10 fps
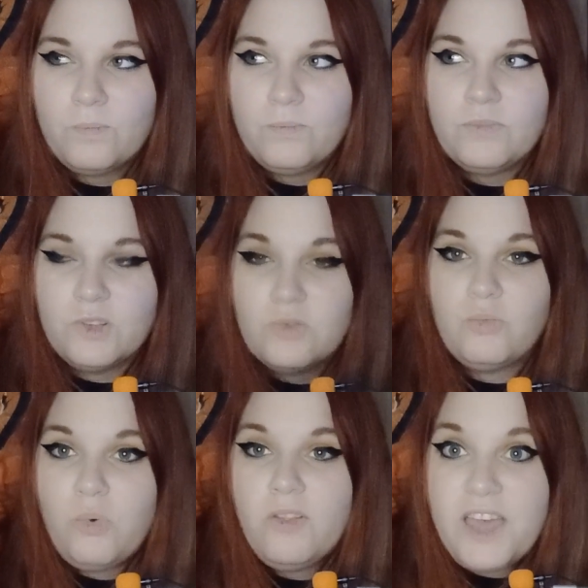
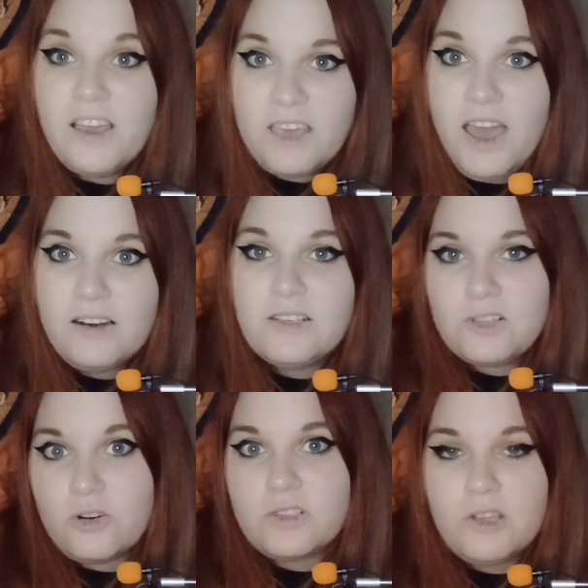what that Katniss
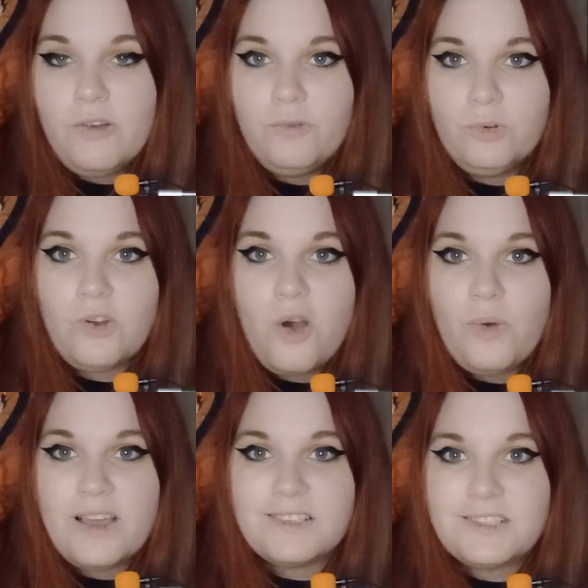herself will know
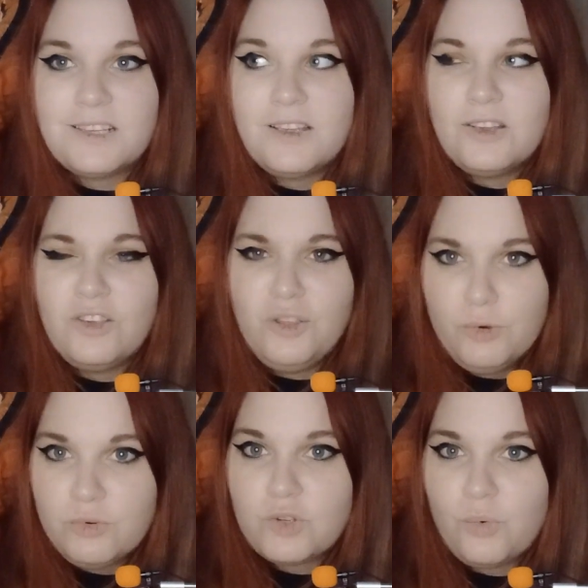as
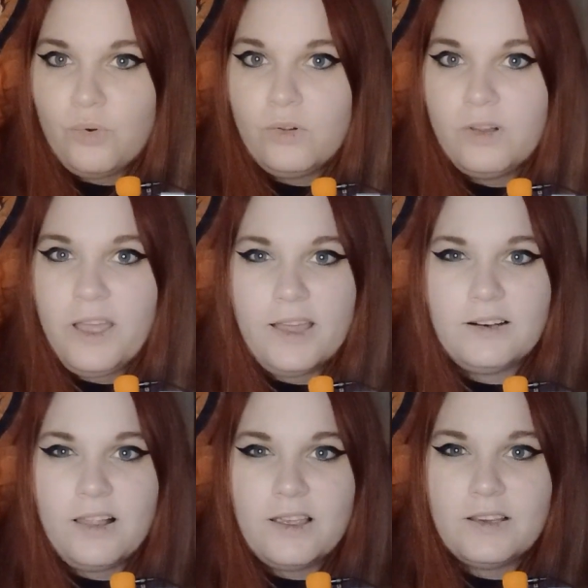usual and
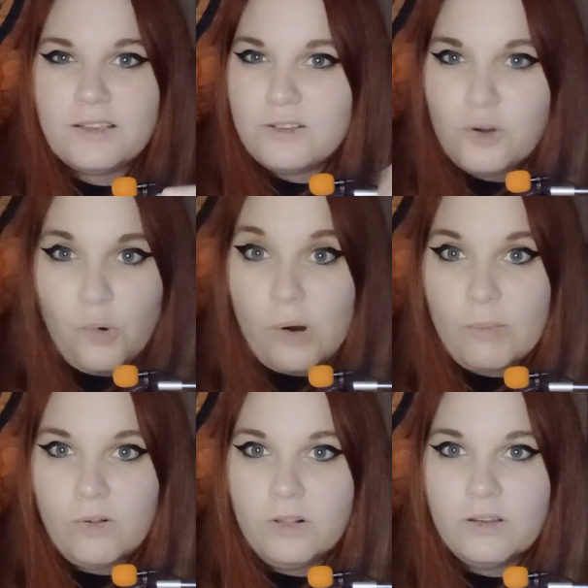like
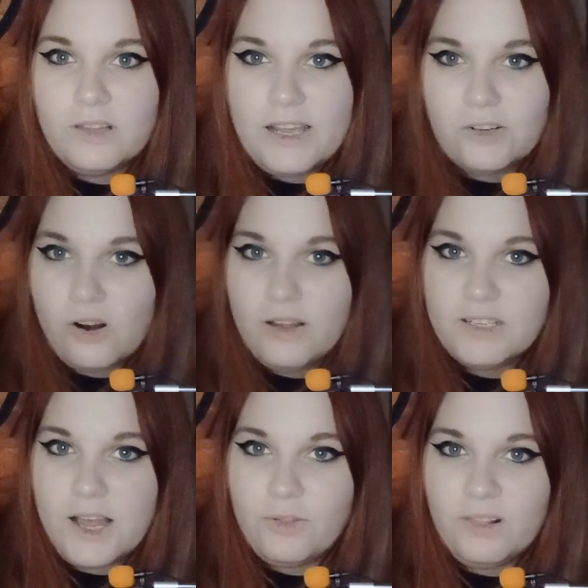normal later on
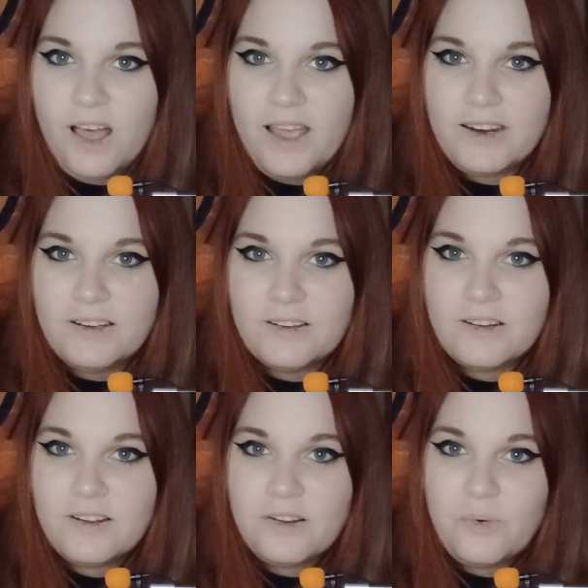down the line,
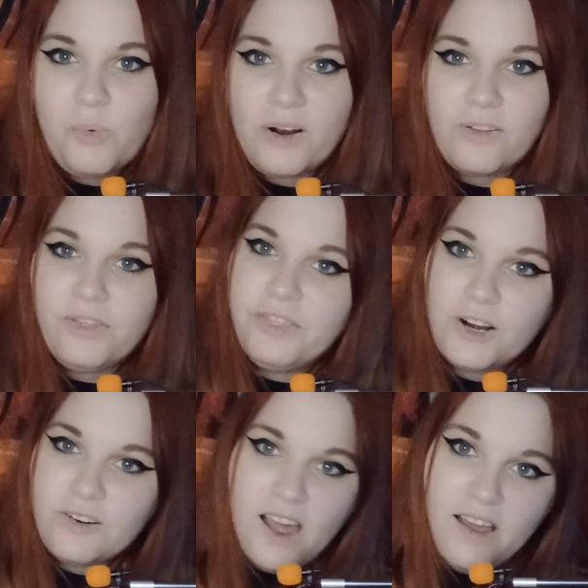where they're
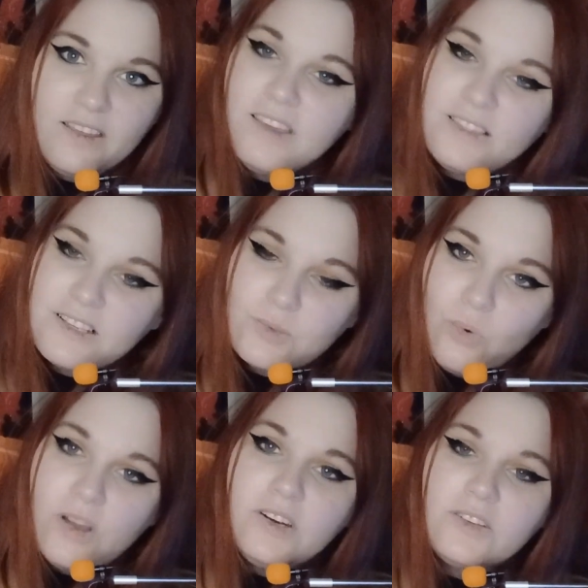not in this one.